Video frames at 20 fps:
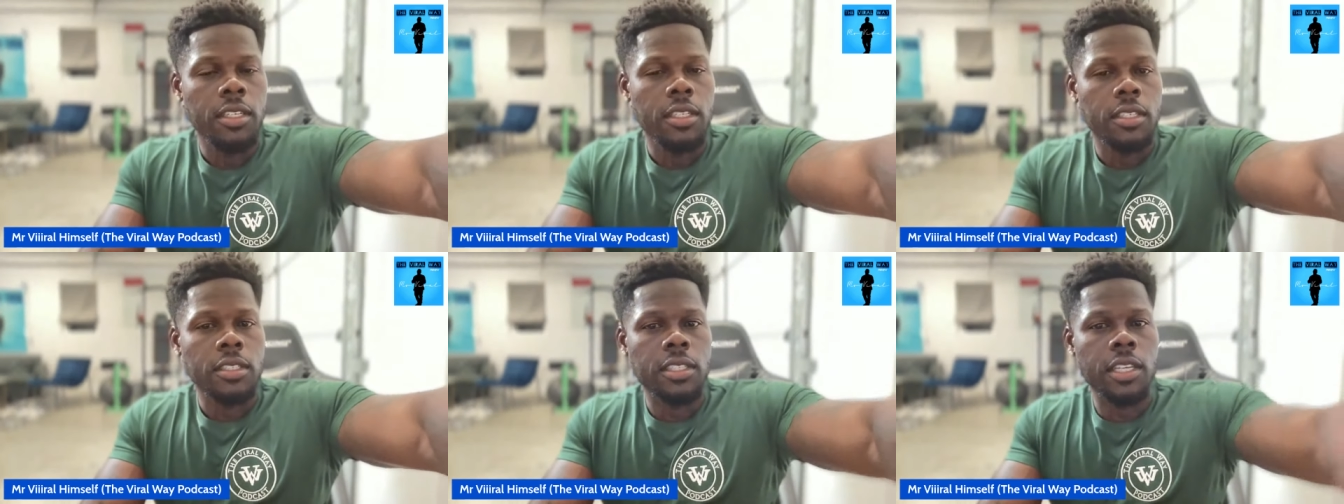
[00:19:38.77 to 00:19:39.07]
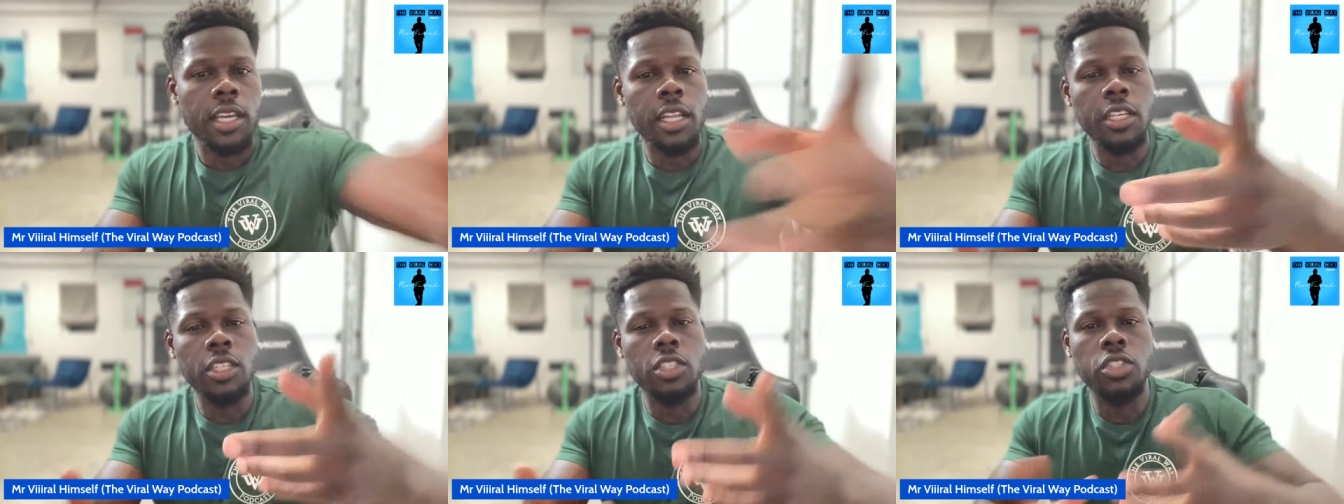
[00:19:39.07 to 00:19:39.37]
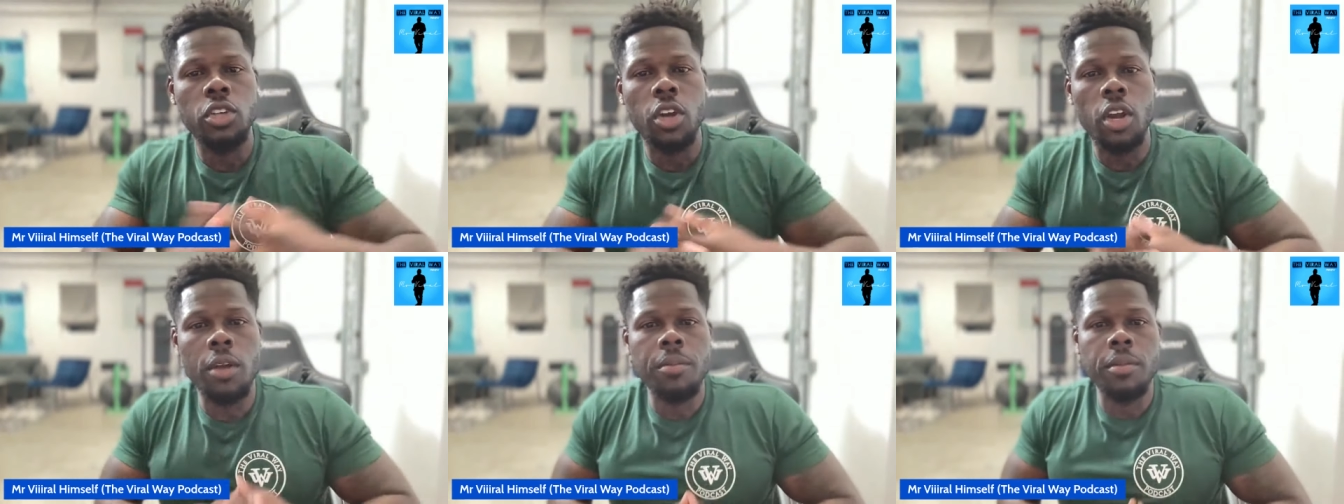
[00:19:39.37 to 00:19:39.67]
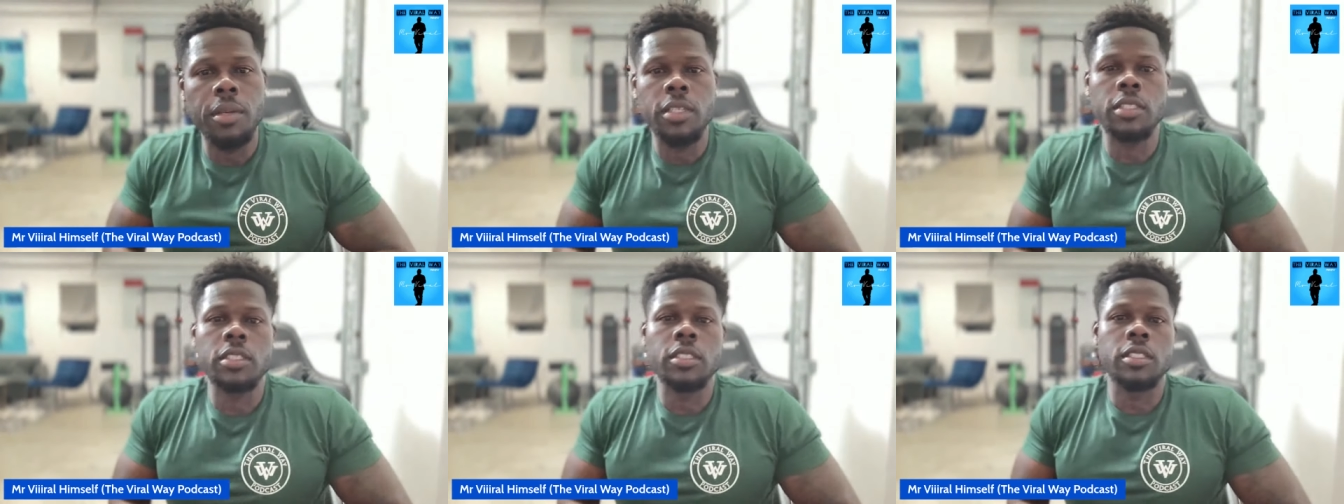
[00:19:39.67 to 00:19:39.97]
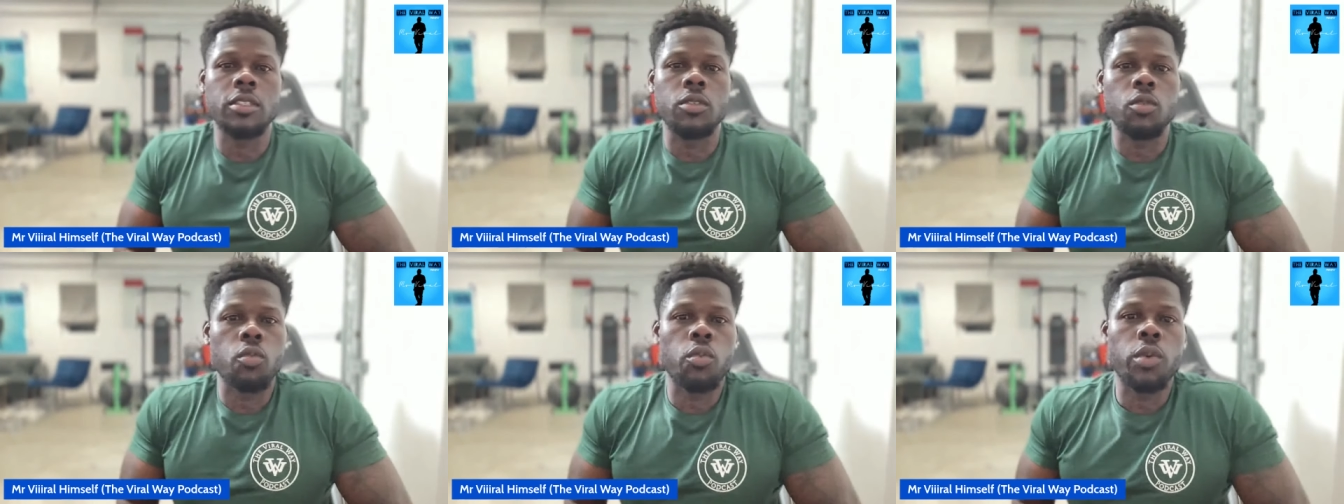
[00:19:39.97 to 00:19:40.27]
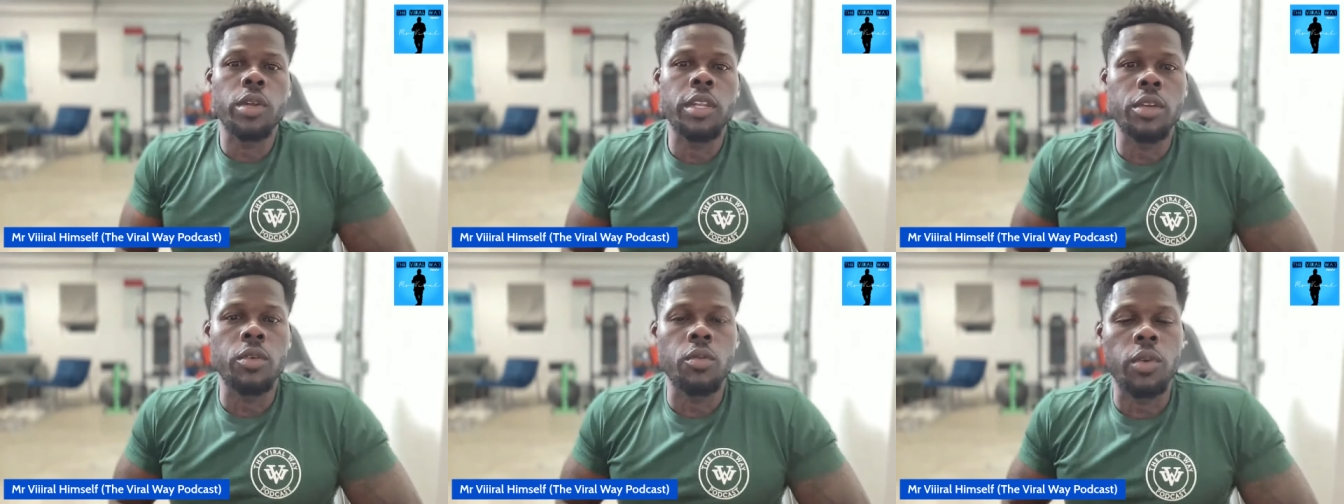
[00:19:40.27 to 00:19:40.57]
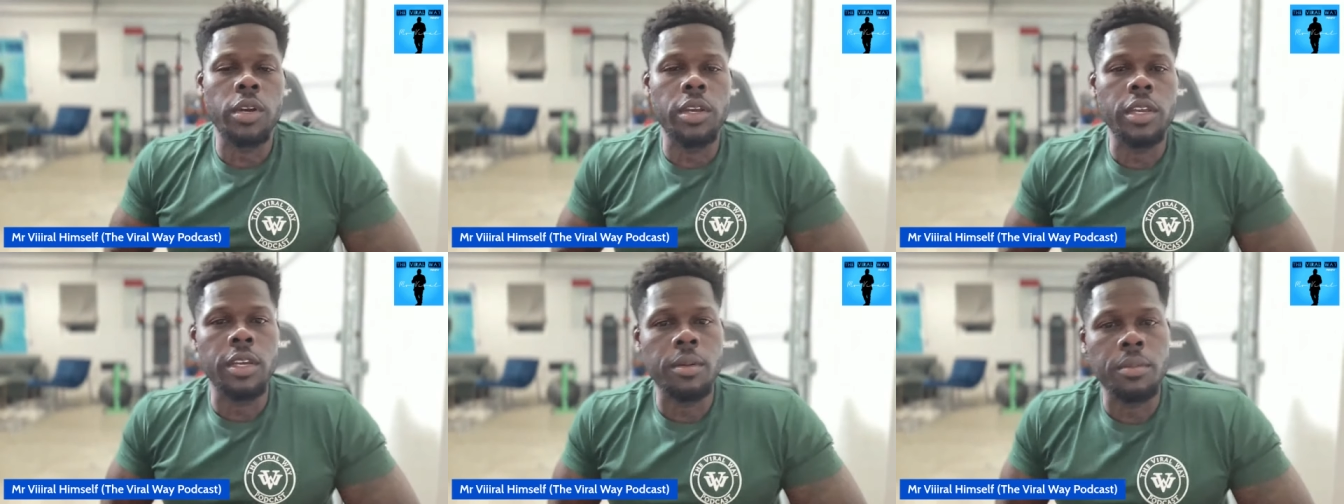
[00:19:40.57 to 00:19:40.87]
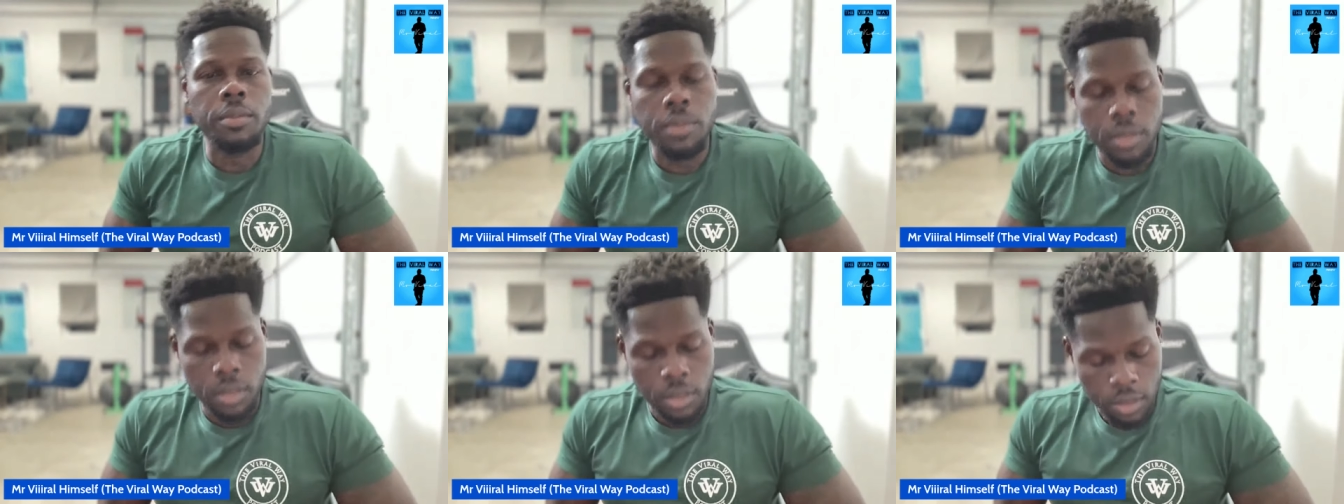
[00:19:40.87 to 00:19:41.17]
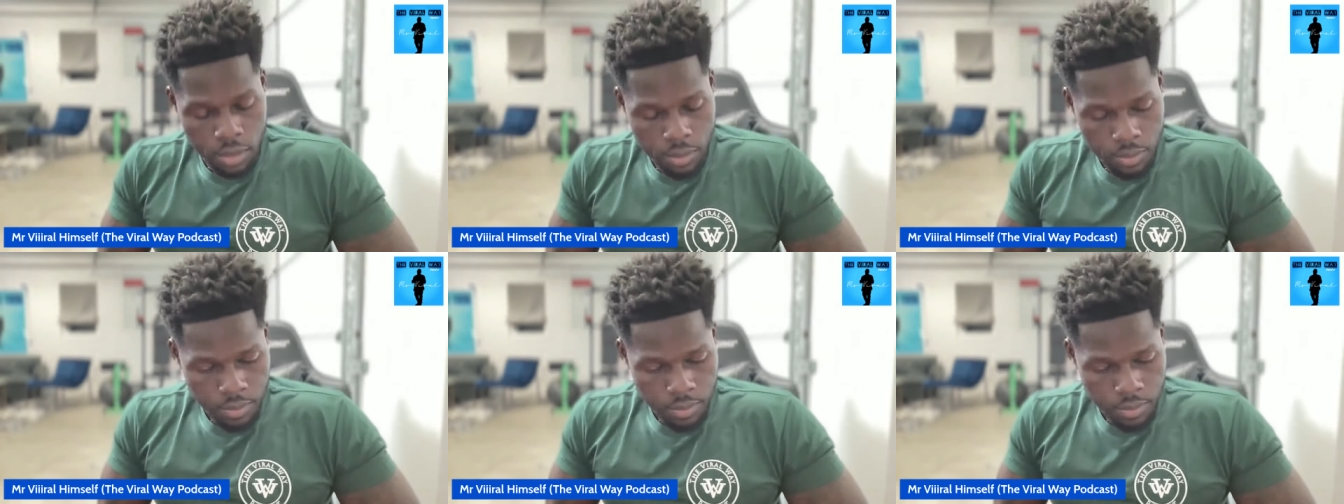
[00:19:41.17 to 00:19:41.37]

Shannon Sharpe is Wendy Williams.